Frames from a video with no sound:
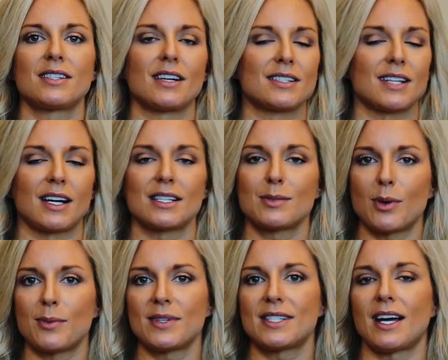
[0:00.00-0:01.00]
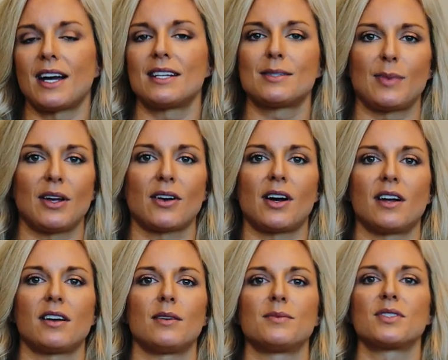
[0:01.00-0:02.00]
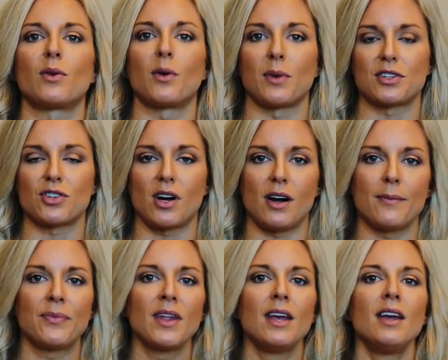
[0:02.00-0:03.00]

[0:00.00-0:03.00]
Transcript: things like spermicides, male condoms, or withdrawal.